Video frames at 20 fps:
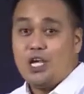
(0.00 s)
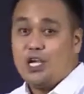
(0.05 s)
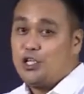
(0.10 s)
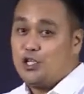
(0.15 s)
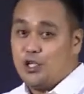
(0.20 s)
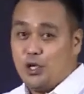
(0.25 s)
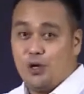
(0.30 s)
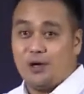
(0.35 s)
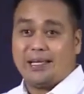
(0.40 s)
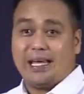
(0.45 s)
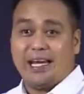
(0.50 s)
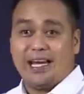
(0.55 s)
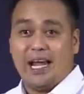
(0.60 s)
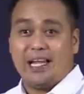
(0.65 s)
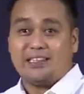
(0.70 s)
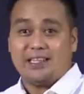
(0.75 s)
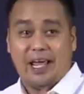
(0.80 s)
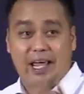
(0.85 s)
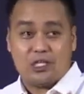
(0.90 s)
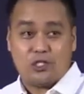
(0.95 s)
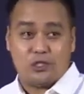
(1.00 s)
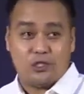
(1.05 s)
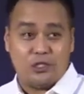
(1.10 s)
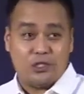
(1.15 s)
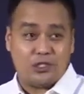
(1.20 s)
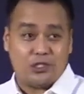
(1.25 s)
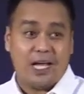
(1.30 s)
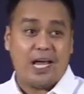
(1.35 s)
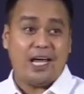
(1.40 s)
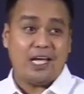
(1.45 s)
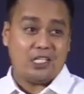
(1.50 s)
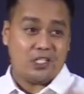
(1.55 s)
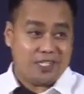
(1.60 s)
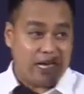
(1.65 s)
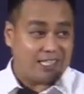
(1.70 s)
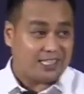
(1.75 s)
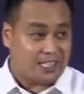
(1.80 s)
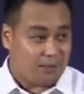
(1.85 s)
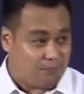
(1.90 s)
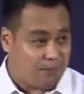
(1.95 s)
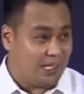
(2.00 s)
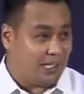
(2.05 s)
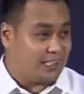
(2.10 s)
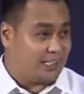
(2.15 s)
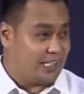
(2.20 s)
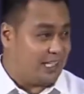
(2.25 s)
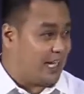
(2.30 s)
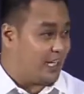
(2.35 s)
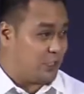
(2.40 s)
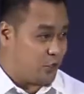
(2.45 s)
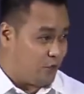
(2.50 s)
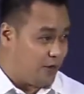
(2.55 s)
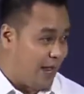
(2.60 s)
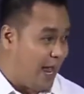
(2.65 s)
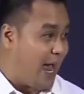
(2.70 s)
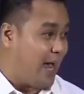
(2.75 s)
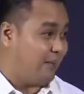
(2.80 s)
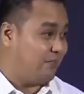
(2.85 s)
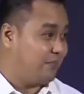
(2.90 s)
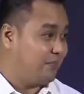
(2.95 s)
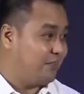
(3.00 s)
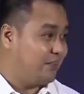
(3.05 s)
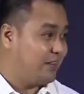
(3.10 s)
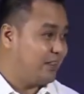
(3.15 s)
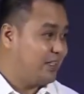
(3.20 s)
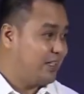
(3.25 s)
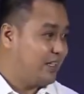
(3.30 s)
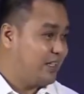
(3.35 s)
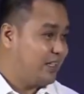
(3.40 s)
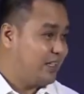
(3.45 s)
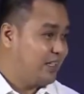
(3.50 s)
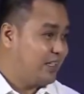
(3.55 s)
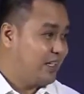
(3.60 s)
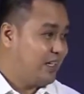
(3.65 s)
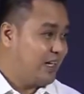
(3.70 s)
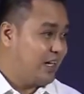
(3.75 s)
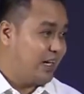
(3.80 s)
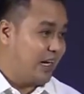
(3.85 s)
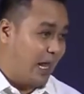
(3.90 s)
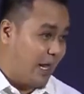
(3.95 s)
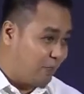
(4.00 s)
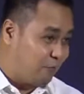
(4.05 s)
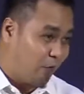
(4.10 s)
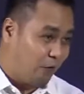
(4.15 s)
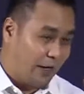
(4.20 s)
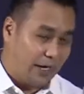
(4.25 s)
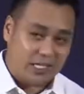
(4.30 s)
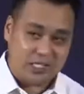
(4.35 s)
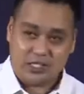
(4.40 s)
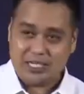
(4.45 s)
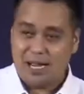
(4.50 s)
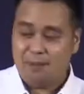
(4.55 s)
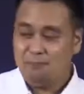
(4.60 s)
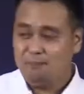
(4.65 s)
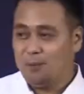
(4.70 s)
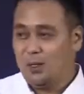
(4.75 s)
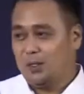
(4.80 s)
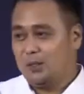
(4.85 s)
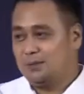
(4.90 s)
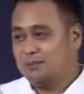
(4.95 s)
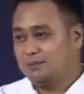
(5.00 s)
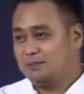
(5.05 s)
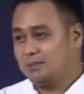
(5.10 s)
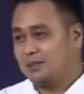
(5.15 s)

you cannot exercise that ability that you have. Like, for example,